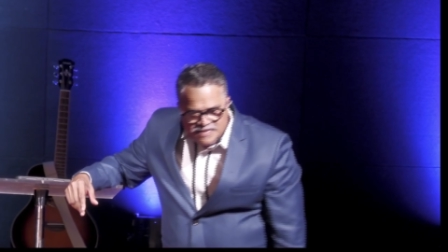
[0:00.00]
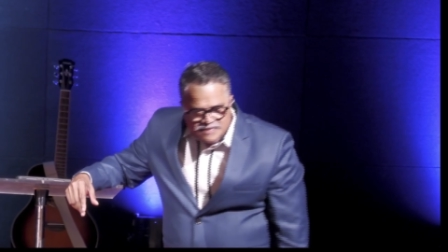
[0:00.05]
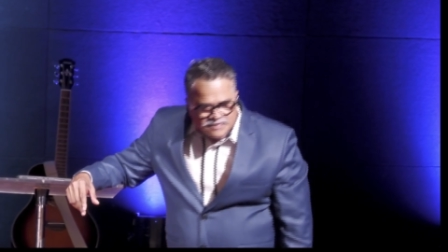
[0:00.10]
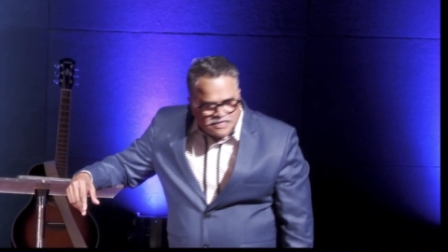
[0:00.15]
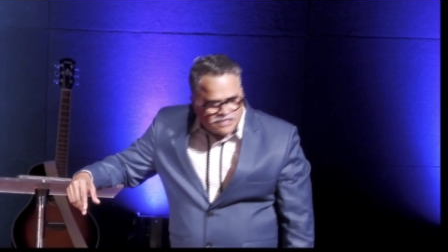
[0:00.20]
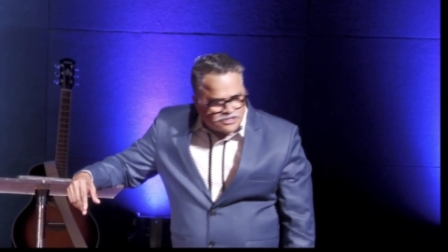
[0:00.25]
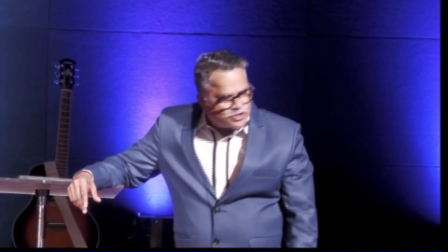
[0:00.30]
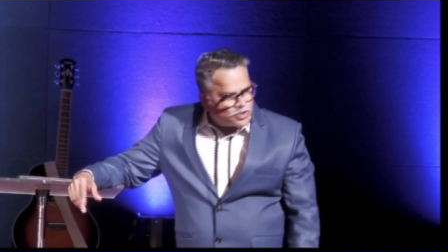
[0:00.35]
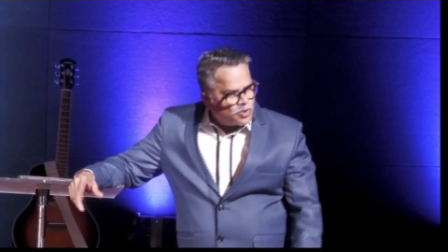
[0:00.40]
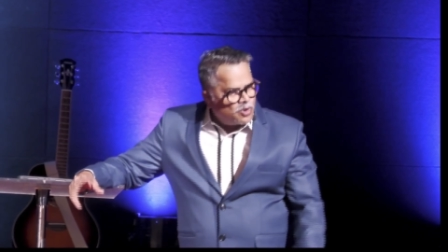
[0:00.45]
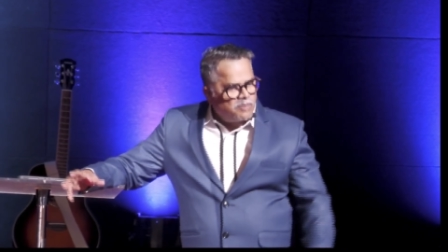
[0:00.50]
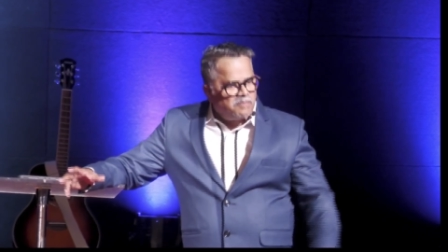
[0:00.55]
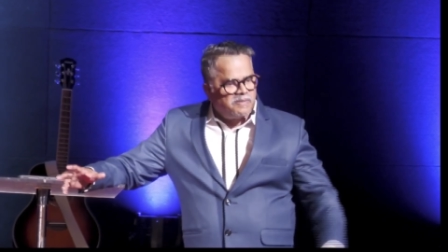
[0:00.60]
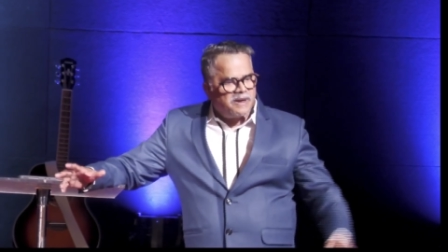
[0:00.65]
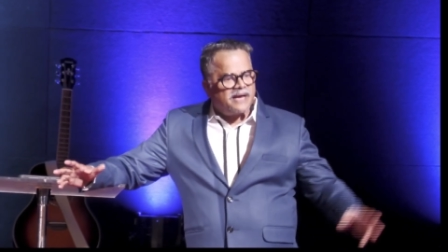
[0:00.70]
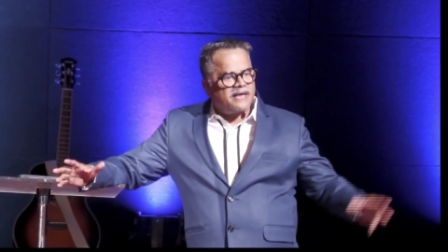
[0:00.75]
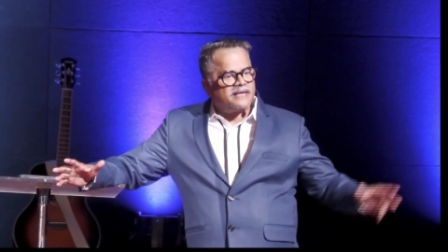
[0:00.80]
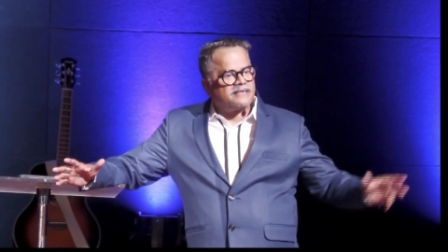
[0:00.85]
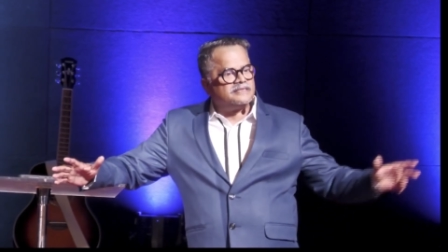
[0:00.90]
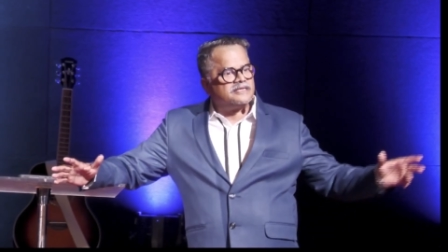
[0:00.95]
They said, oh
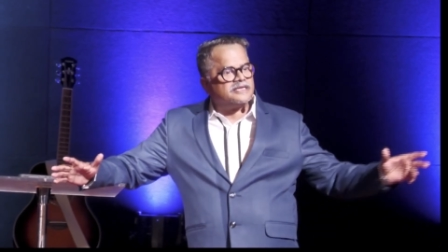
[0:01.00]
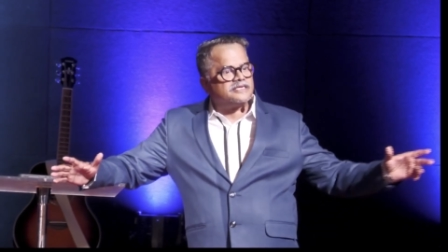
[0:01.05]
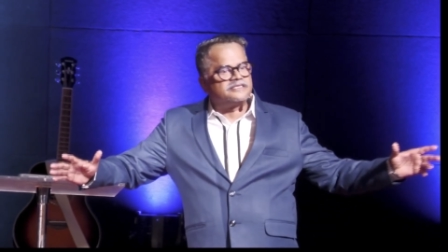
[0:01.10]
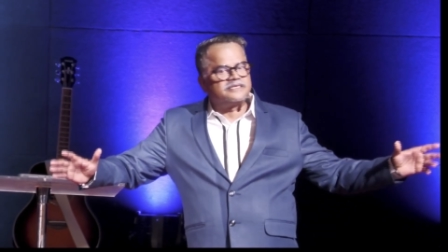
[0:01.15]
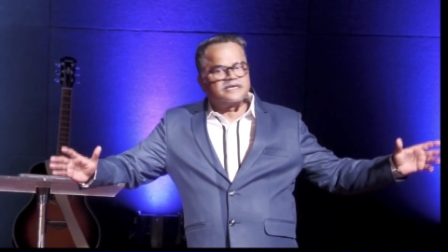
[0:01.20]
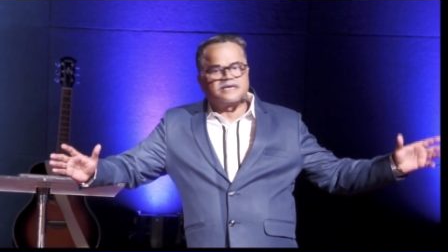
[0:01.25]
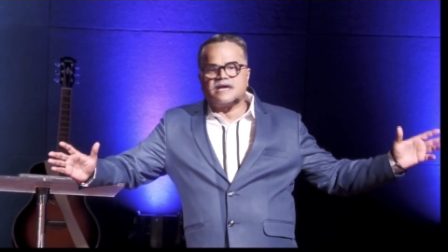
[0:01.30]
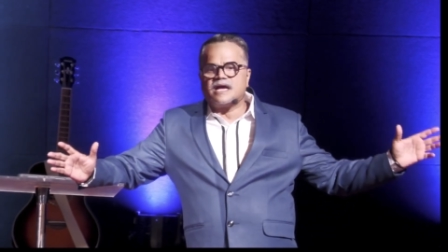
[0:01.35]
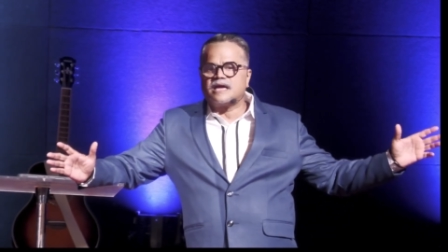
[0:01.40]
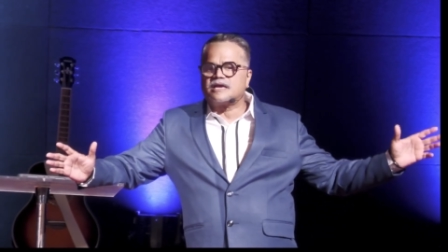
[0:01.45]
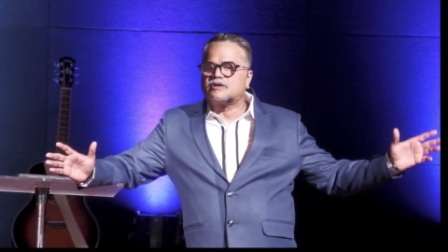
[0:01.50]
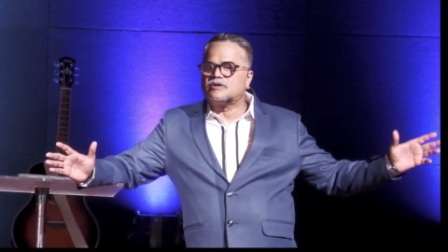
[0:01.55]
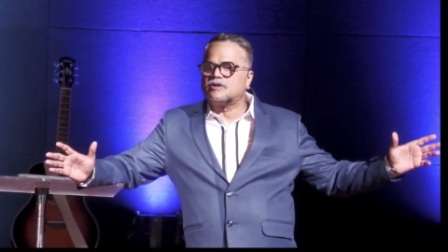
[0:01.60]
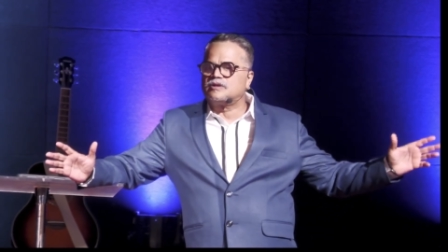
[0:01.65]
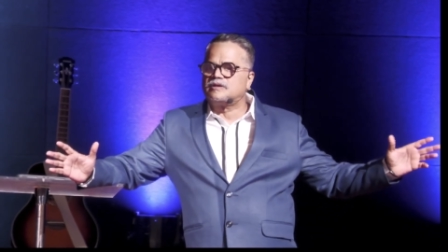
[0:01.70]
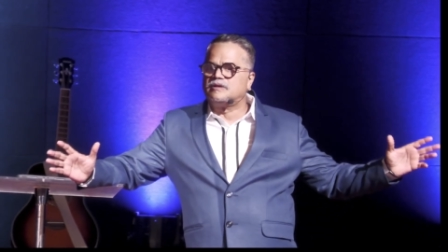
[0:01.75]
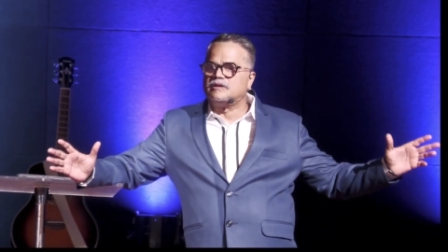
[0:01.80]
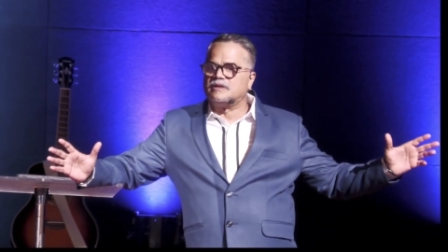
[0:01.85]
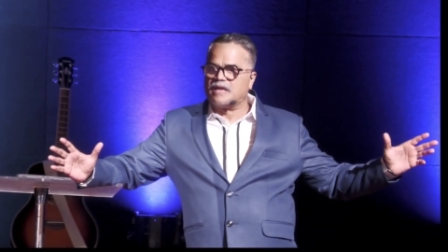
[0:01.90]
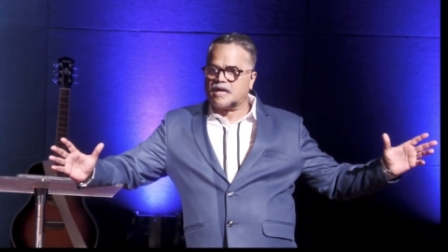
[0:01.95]
man, there is a guy
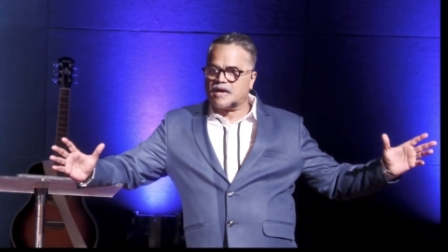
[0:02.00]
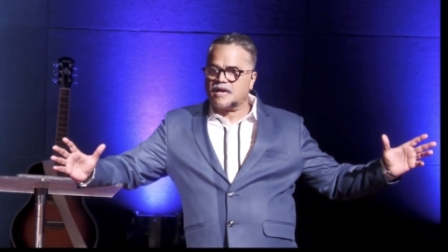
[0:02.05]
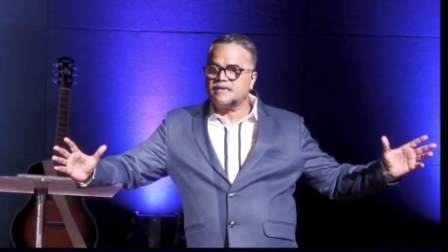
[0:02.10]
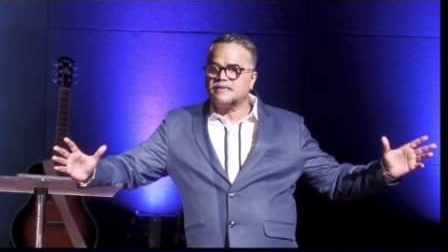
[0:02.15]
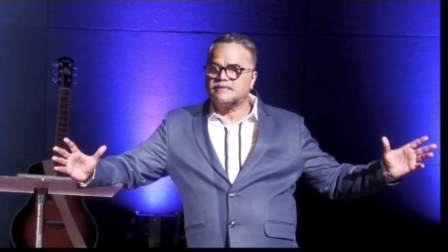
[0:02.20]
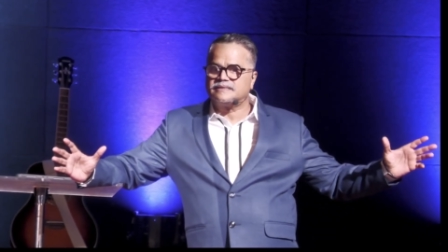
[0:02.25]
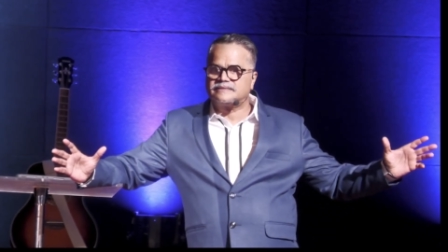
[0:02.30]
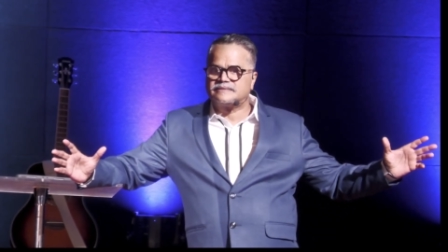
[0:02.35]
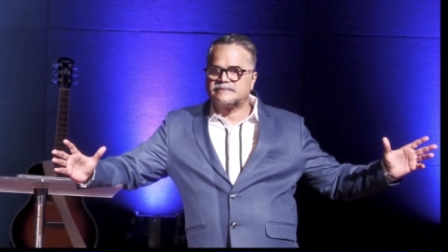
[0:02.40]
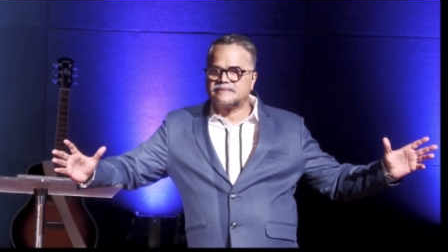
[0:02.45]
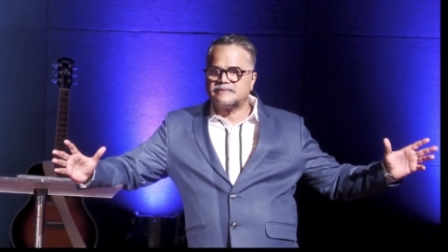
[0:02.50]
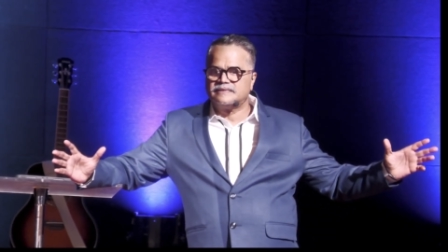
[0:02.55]
called Goliath.